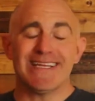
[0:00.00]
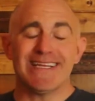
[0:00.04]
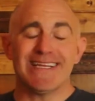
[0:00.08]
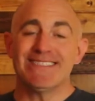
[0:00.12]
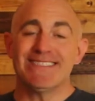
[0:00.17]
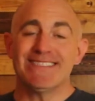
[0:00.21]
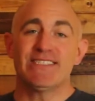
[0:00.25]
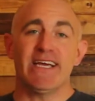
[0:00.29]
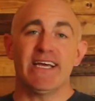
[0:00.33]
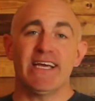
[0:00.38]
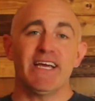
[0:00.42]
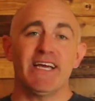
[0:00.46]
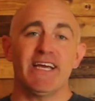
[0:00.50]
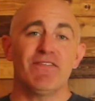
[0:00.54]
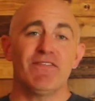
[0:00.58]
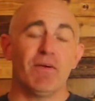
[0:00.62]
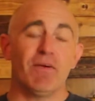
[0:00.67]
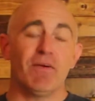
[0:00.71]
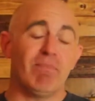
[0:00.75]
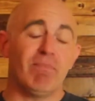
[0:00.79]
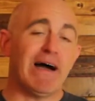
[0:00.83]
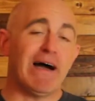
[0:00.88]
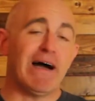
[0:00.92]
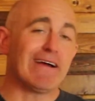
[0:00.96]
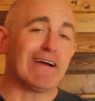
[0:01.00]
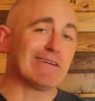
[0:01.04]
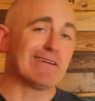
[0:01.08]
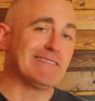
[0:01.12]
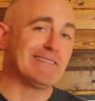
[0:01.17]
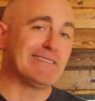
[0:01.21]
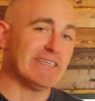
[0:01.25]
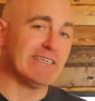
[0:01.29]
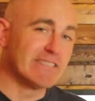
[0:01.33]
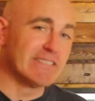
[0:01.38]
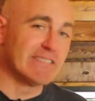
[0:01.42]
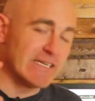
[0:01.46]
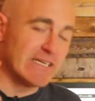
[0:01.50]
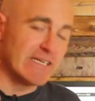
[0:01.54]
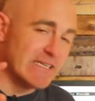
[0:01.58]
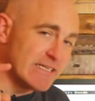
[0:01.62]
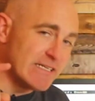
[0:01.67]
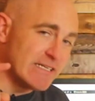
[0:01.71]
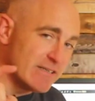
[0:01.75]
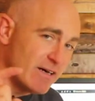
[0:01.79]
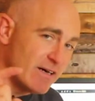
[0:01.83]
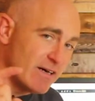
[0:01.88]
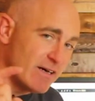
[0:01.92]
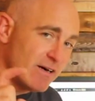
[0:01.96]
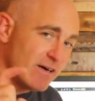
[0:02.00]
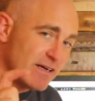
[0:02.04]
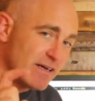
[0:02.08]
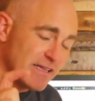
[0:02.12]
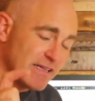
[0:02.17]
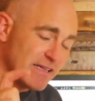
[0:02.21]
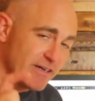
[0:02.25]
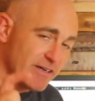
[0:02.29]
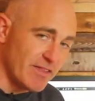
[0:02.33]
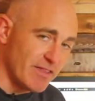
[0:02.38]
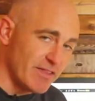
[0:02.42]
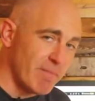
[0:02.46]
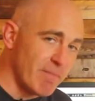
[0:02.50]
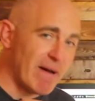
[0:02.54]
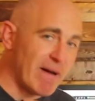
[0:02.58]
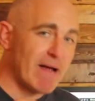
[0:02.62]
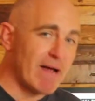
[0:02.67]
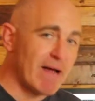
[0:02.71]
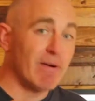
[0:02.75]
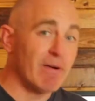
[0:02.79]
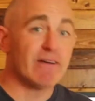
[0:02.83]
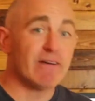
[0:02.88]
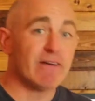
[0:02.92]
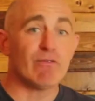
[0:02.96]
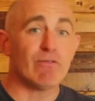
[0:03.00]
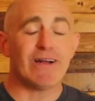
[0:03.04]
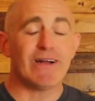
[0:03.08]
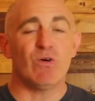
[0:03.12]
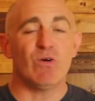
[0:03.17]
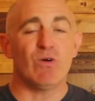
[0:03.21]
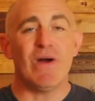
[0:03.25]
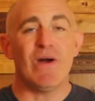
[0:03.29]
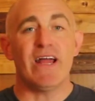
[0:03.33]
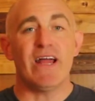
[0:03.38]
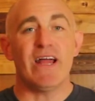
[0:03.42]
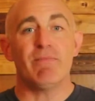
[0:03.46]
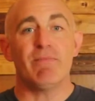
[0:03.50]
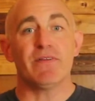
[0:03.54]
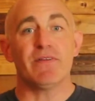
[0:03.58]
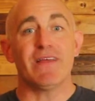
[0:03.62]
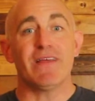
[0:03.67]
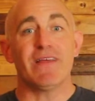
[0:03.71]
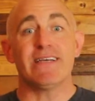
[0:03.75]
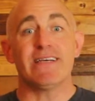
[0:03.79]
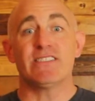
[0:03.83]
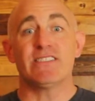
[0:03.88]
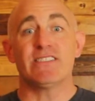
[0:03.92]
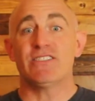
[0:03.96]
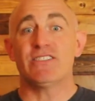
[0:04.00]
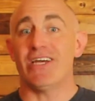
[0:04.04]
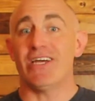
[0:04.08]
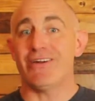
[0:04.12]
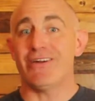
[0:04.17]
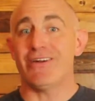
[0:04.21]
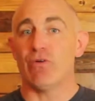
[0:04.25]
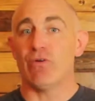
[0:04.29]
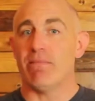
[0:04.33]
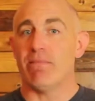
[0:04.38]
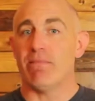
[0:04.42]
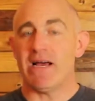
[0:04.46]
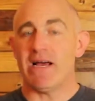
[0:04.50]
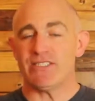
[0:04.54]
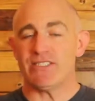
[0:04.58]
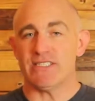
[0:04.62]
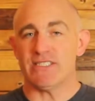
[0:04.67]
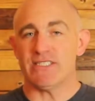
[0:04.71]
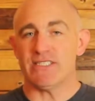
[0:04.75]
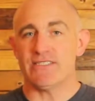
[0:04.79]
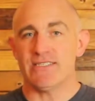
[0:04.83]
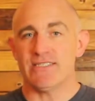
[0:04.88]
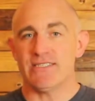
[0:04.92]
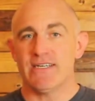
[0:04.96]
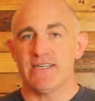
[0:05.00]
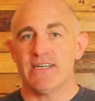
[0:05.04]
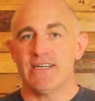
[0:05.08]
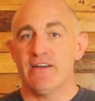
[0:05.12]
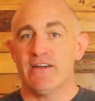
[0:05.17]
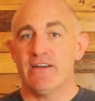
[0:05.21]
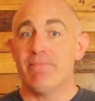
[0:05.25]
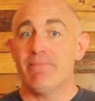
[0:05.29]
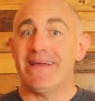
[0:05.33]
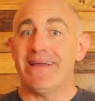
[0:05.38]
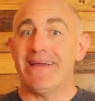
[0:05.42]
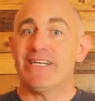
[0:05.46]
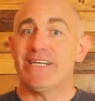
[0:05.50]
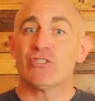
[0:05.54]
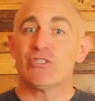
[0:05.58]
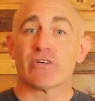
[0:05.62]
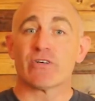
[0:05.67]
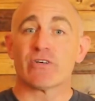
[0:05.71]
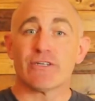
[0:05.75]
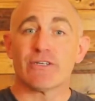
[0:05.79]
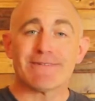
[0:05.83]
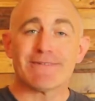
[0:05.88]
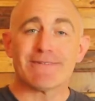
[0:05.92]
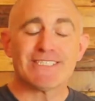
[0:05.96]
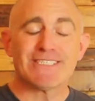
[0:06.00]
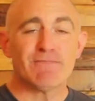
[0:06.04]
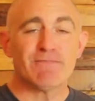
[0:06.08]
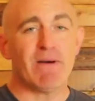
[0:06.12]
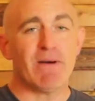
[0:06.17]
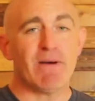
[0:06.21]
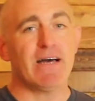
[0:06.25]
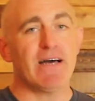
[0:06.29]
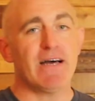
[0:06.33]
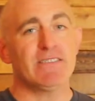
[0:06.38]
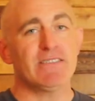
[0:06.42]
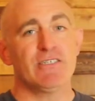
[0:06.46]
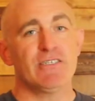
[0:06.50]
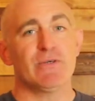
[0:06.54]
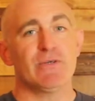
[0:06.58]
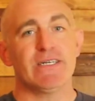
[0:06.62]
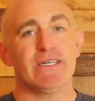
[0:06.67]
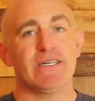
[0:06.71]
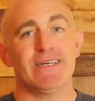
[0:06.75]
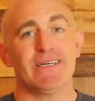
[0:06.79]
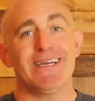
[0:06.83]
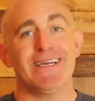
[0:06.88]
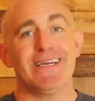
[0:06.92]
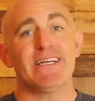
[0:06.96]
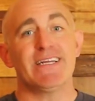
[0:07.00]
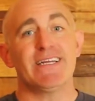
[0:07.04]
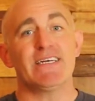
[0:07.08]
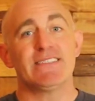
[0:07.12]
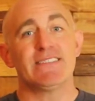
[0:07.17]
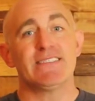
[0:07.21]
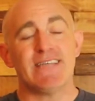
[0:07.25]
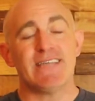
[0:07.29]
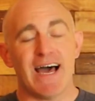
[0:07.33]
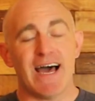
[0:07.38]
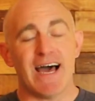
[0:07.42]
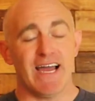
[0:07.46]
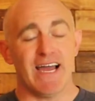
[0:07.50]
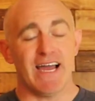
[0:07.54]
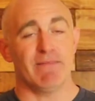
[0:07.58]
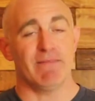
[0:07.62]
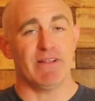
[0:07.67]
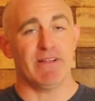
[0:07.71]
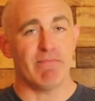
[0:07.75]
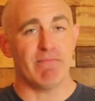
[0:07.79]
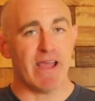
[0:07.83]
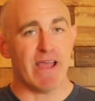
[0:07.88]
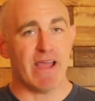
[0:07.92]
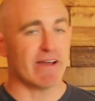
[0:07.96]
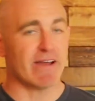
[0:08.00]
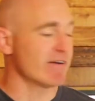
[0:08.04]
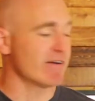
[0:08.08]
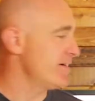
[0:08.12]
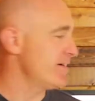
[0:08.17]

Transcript: Let's say if the buyer doesn't click on the buy button right away, but they send you a message, make sure you respond to it in a timely manner